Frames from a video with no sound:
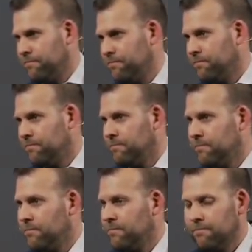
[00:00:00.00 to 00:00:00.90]

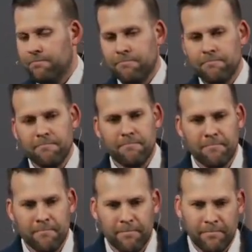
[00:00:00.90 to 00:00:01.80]

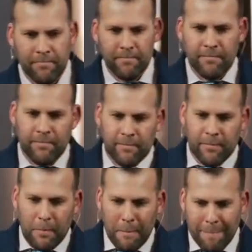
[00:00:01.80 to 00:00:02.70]

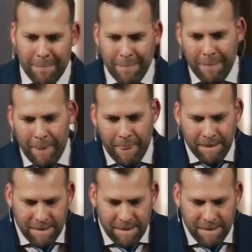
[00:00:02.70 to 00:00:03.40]
Nobody speaks.